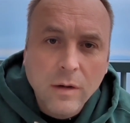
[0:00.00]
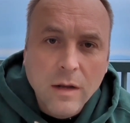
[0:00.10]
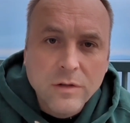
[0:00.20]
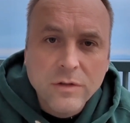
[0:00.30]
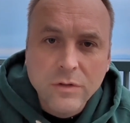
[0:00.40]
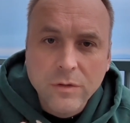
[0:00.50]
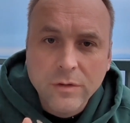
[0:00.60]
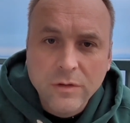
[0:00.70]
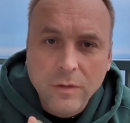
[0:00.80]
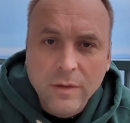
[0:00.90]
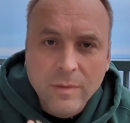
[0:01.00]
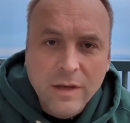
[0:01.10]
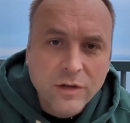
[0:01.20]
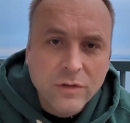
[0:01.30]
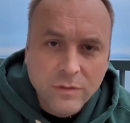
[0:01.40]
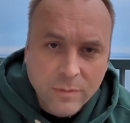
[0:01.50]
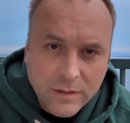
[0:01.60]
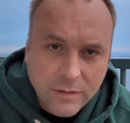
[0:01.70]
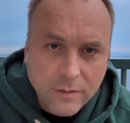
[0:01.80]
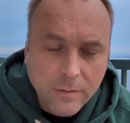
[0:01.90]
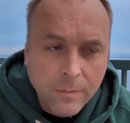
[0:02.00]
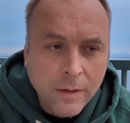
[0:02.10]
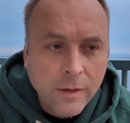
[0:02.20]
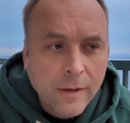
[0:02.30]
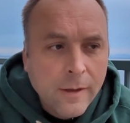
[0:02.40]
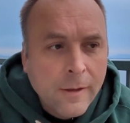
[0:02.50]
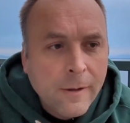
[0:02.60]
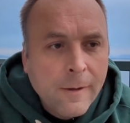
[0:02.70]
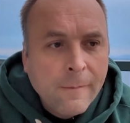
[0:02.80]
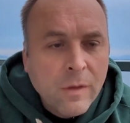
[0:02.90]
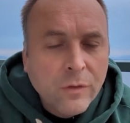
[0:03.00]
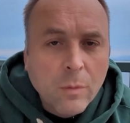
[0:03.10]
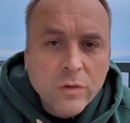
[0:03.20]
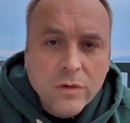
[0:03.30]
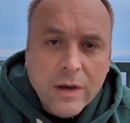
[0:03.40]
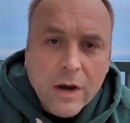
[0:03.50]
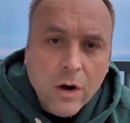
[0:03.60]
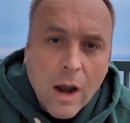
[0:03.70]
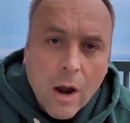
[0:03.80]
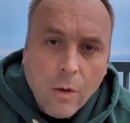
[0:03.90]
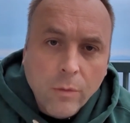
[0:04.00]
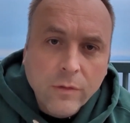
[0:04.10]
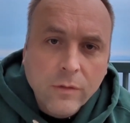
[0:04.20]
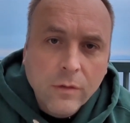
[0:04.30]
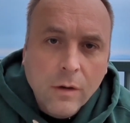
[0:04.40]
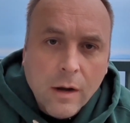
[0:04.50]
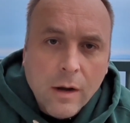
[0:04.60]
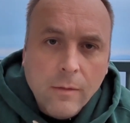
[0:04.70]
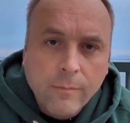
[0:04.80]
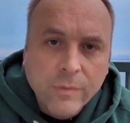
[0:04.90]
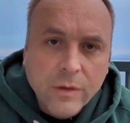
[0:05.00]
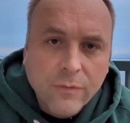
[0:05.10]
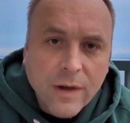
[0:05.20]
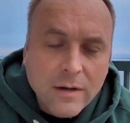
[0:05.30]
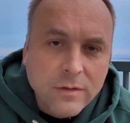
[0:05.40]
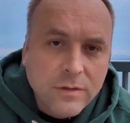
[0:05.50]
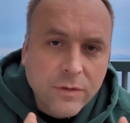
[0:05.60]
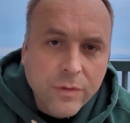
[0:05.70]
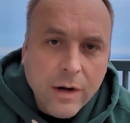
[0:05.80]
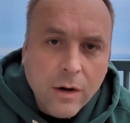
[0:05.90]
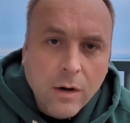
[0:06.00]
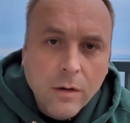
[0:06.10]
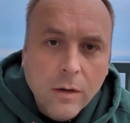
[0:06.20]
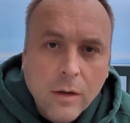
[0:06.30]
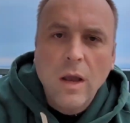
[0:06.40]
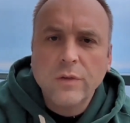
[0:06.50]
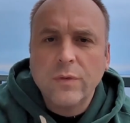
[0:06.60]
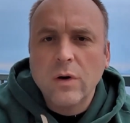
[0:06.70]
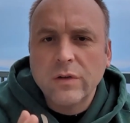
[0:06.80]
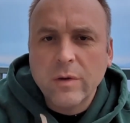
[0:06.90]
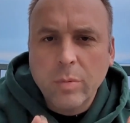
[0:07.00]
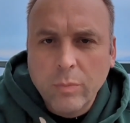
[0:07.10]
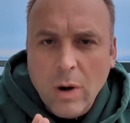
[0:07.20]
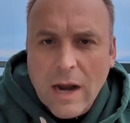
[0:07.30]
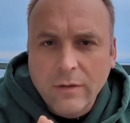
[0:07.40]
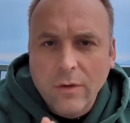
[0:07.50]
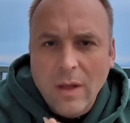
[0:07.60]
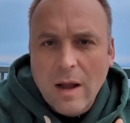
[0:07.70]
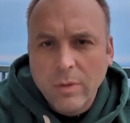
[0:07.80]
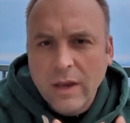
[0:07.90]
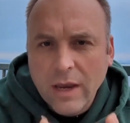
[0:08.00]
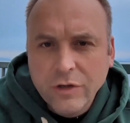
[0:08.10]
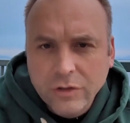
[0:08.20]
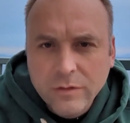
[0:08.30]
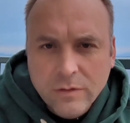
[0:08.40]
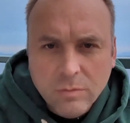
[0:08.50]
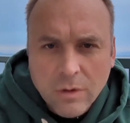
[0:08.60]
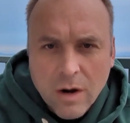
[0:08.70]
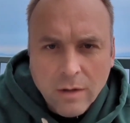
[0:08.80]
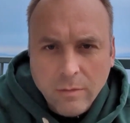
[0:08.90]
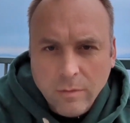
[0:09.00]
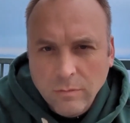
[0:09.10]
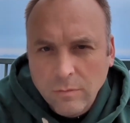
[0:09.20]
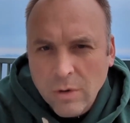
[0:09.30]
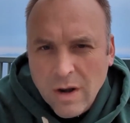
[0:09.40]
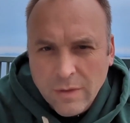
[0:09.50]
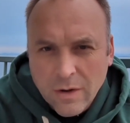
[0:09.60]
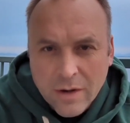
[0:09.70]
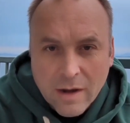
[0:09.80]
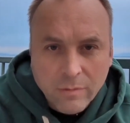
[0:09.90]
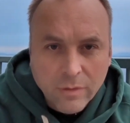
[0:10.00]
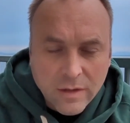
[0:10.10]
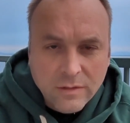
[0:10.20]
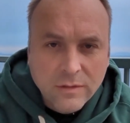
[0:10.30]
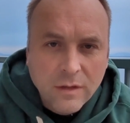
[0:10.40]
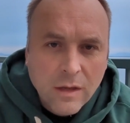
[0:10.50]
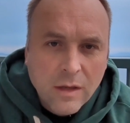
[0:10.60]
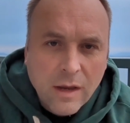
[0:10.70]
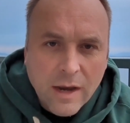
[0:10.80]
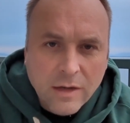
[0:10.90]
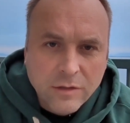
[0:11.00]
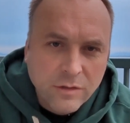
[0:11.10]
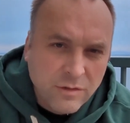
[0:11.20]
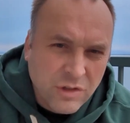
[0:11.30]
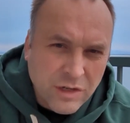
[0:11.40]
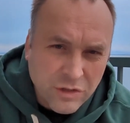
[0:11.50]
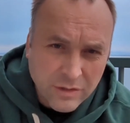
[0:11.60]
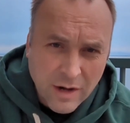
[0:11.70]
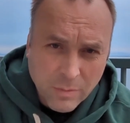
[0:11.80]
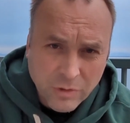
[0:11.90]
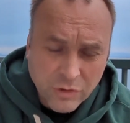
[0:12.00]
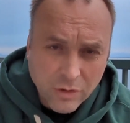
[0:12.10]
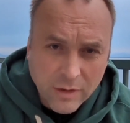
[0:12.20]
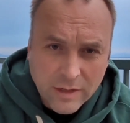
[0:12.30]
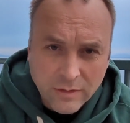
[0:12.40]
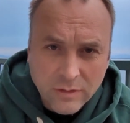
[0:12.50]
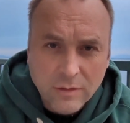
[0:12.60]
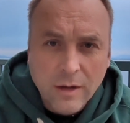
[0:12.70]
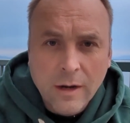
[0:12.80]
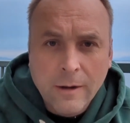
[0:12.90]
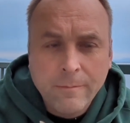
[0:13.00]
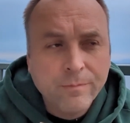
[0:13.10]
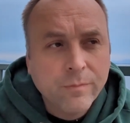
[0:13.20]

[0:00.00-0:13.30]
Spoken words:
just due to the limitations of my system. But so most of the air out, the effect is still there. As far as like practical applications, we're not there yet with this. And changing temperature is a